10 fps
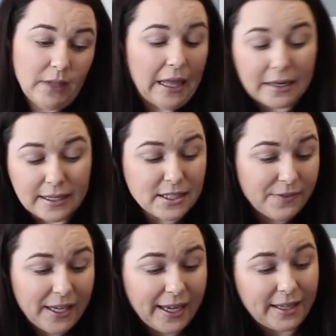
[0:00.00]
and it is
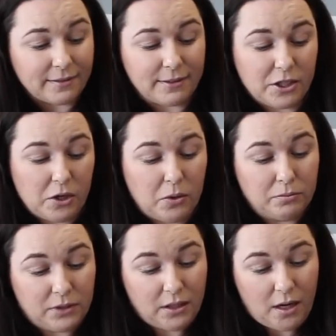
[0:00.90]
vegan.
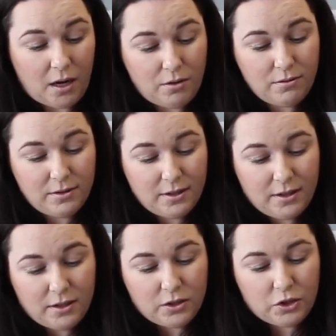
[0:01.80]
So, you know,
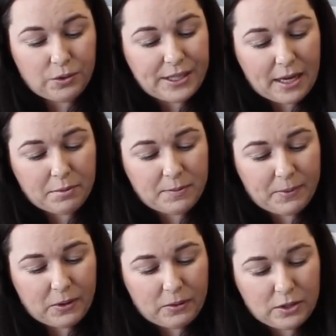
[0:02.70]
two
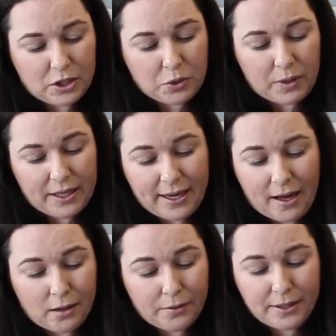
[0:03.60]
tablespoons is twenty
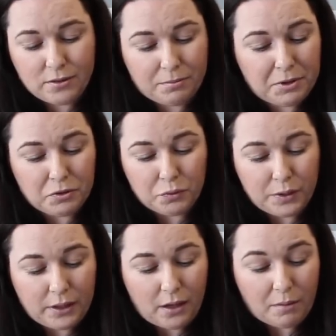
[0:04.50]
calories, so I mean, there's
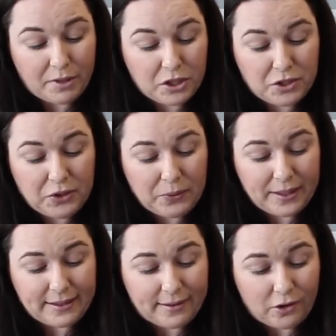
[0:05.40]
really not much to
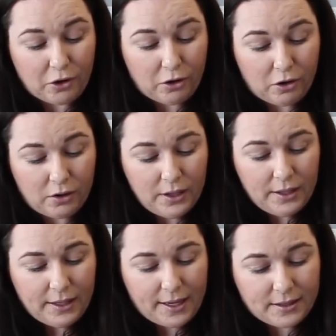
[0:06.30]
it at all.
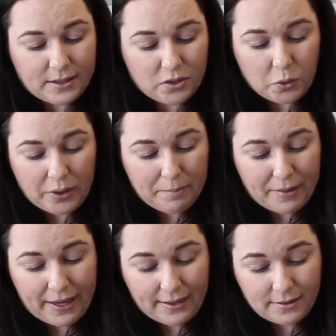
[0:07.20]
It's soy
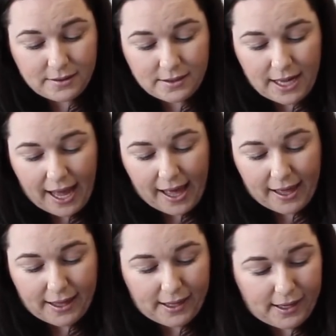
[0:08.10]
base
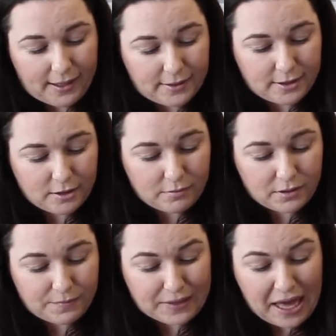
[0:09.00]
and
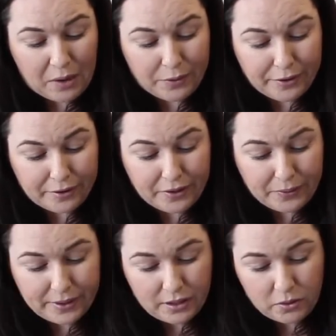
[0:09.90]
flour,
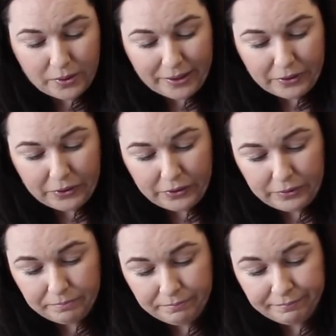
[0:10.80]
coconut
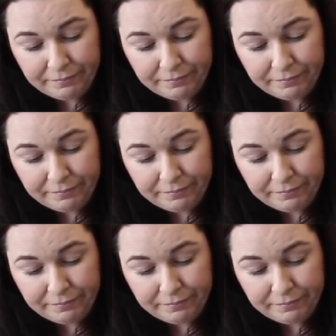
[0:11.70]
oil,